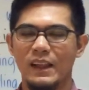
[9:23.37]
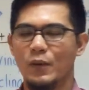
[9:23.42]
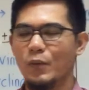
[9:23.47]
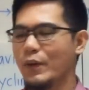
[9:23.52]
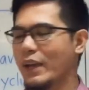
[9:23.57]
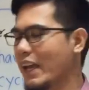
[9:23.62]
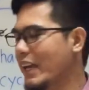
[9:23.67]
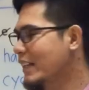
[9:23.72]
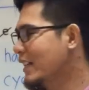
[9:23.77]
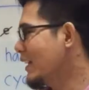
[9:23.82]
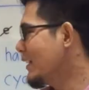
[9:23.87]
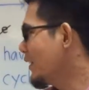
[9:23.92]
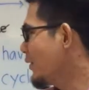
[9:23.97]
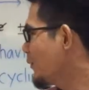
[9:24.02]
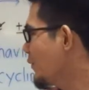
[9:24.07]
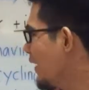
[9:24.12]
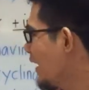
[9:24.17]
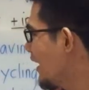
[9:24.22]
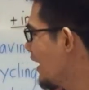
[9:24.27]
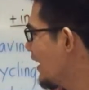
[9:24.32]
We
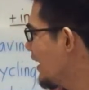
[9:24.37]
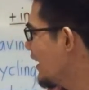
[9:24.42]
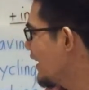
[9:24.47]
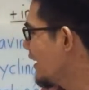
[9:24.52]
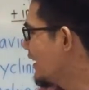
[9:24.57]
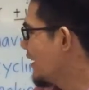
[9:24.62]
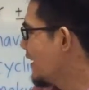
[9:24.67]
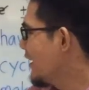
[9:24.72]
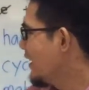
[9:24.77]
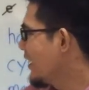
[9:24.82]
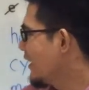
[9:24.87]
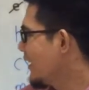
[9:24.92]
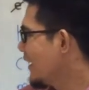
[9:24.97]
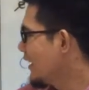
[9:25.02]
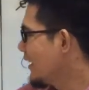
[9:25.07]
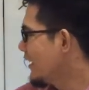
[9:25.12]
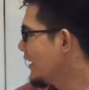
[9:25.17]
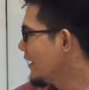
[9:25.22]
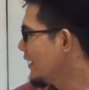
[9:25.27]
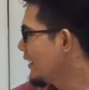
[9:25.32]
identify
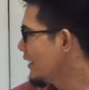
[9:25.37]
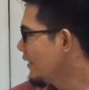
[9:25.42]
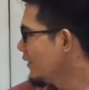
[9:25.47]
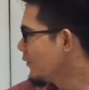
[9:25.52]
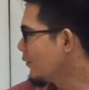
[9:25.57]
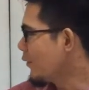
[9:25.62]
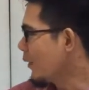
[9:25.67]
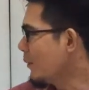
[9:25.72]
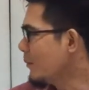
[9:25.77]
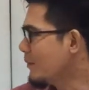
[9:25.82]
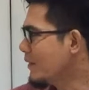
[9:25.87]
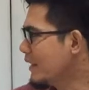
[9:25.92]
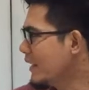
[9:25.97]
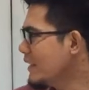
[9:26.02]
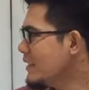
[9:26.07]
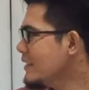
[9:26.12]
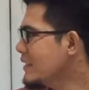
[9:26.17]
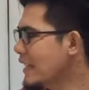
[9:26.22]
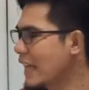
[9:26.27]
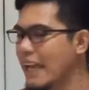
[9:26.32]
from
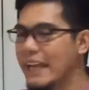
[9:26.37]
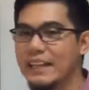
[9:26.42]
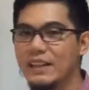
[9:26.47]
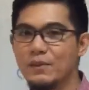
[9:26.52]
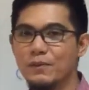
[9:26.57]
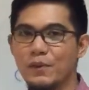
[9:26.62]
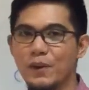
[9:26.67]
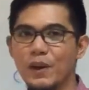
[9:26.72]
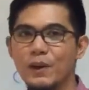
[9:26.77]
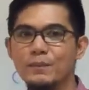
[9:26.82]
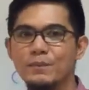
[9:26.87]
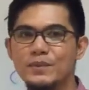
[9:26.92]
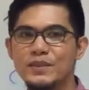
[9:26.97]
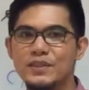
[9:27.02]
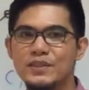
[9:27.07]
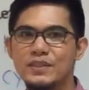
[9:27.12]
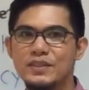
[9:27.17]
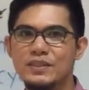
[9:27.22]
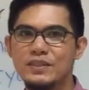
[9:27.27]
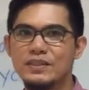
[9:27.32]
these 8
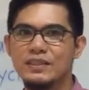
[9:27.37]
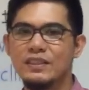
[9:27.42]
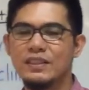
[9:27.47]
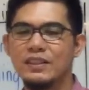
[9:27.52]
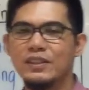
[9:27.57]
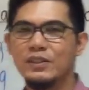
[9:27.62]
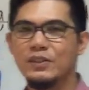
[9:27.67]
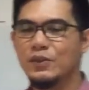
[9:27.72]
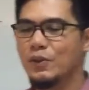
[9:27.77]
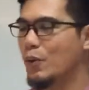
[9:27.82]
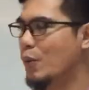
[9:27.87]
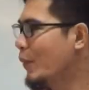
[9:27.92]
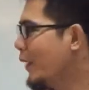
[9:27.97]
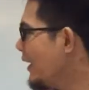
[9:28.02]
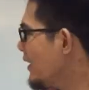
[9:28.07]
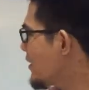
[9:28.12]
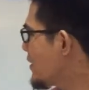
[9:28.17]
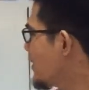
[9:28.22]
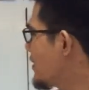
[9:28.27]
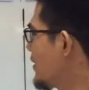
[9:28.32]
verbs to
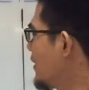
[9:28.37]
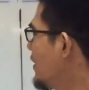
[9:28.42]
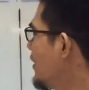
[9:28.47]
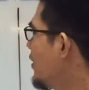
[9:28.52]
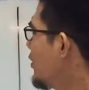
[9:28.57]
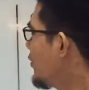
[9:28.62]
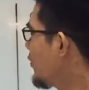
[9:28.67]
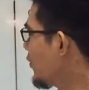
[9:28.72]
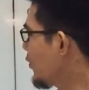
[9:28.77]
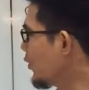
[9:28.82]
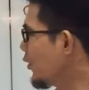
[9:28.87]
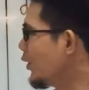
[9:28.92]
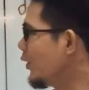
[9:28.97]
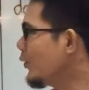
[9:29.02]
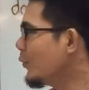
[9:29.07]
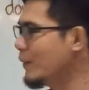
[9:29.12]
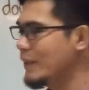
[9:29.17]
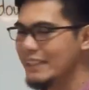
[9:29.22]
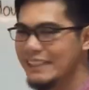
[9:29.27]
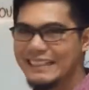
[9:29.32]
which
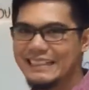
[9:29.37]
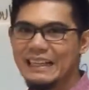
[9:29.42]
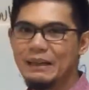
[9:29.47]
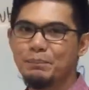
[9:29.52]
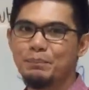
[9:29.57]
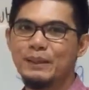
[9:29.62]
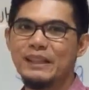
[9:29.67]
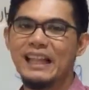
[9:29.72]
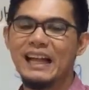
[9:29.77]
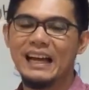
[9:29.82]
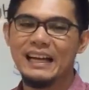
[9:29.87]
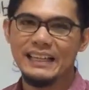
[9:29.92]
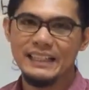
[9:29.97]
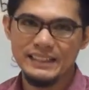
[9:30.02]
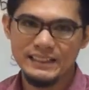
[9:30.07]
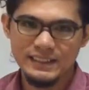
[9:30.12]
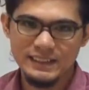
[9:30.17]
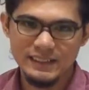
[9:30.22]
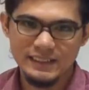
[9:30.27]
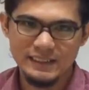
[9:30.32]
rule will it
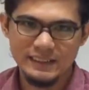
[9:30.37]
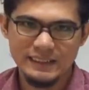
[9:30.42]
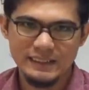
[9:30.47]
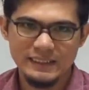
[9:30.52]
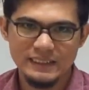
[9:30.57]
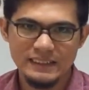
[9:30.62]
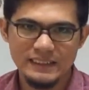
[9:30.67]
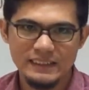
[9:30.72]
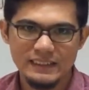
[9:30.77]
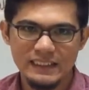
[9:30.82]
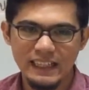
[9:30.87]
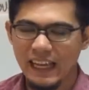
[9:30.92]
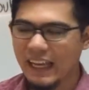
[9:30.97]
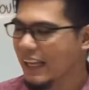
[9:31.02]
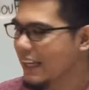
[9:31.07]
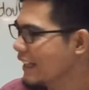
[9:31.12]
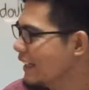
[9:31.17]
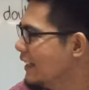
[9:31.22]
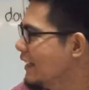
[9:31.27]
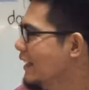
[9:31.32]
applies.
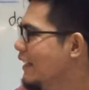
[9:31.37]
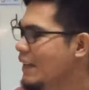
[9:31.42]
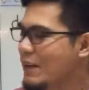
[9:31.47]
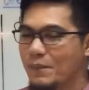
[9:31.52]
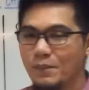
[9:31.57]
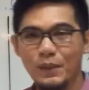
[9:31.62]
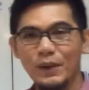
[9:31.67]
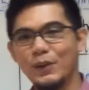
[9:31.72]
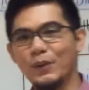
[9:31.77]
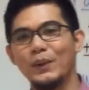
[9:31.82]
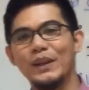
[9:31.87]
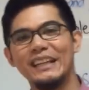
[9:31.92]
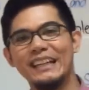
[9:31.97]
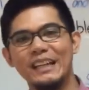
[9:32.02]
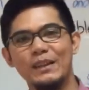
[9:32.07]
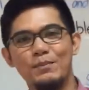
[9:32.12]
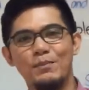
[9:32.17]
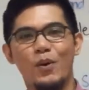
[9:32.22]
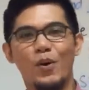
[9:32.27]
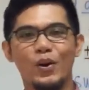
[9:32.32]
Okay? But we
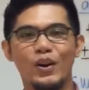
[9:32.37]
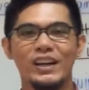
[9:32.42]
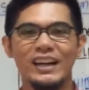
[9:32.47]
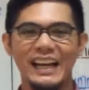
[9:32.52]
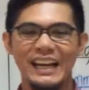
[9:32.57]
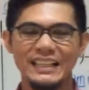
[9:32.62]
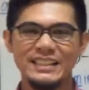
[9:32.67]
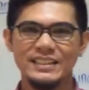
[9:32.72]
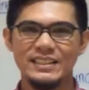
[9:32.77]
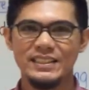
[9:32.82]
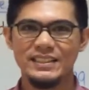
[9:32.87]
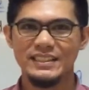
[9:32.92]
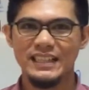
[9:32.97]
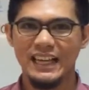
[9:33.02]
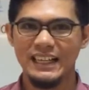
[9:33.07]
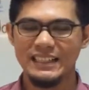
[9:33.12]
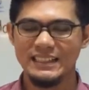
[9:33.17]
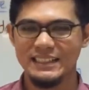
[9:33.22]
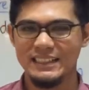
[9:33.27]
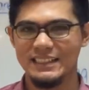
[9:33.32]
need more
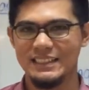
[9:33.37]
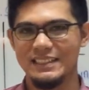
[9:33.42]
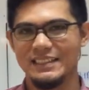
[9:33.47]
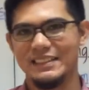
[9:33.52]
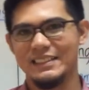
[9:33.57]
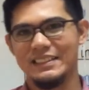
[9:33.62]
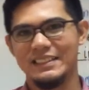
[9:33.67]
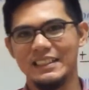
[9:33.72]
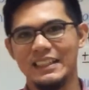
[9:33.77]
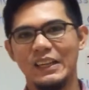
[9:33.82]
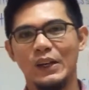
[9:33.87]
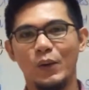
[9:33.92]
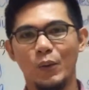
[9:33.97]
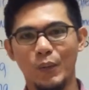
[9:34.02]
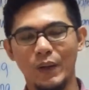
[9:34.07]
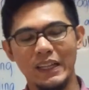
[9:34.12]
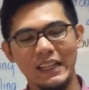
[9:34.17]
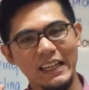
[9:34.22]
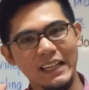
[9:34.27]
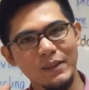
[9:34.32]
exercises.
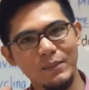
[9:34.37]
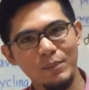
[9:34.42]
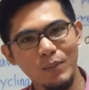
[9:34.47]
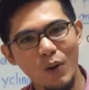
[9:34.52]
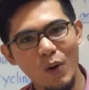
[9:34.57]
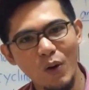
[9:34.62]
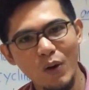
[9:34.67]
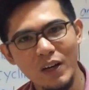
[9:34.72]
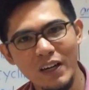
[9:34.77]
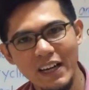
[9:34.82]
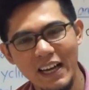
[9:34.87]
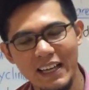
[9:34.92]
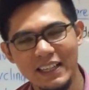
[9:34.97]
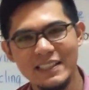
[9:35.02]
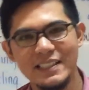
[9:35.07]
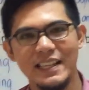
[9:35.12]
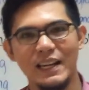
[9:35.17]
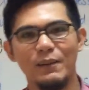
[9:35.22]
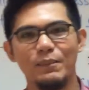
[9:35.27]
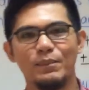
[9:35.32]
We need more
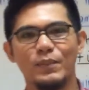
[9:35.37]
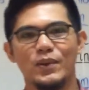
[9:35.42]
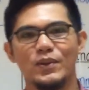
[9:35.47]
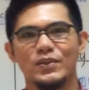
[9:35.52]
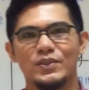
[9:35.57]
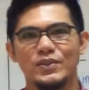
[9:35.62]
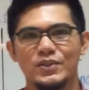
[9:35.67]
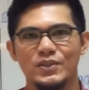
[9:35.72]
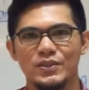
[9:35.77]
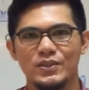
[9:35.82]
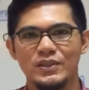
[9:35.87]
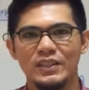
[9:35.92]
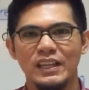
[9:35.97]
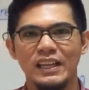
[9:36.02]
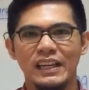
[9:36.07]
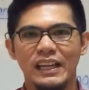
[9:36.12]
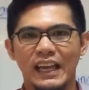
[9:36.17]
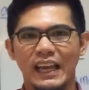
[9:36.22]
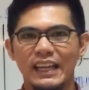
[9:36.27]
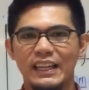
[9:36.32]
examples.
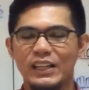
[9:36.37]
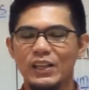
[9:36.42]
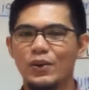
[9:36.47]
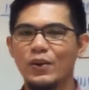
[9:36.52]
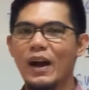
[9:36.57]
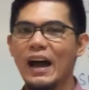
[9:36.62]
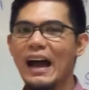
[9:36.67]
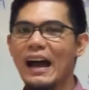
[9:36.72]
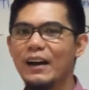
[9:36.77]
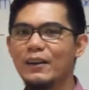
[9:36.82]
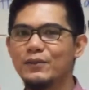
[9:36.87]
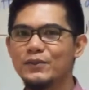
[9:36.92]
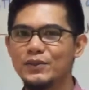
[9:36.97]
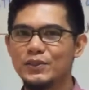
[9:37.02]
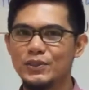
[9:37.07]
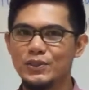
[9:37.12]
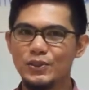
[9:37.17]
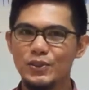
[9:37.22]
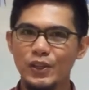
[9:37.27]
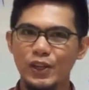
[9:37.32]
And you have
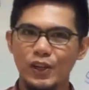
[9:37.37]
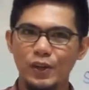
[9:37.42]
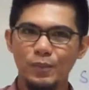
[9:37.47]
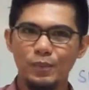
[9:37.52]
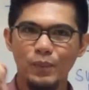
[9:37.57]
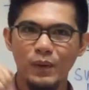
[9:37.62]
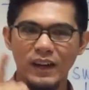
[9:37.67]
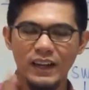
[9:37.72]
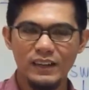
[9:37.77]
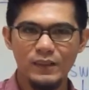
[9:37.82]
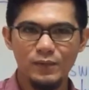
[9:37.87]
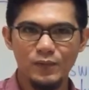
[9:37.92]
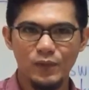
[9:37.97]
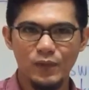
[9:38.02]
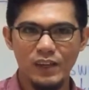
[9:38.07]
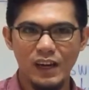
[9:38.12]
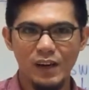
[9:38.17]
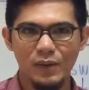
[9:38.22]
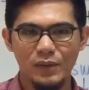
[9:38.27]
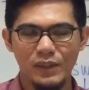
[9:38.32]
to do your part
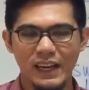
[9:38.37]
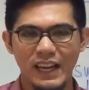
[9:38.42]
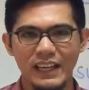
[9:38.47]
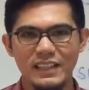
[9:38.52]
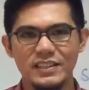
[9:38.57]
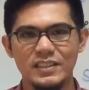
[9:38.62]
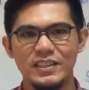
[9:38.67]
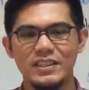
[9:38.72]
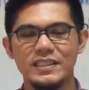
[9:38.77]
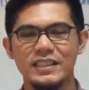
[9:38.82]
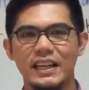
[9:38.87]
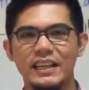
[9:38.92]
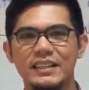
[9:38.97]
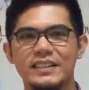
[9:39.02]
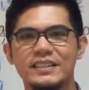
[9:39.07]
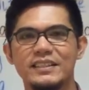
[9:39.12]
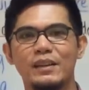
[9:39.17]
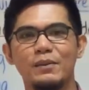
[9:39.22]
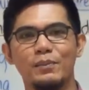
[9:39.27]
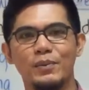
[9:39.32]
for our
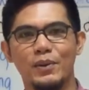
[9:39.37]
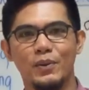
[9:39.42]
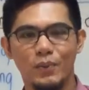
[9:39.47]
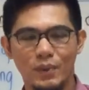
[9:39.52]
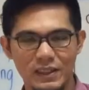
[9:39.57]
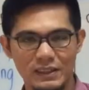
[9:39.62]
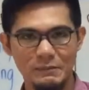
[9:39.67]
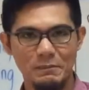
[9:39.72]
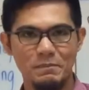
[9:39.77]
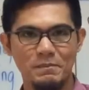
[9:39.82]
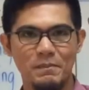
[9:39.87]
exercise number 1.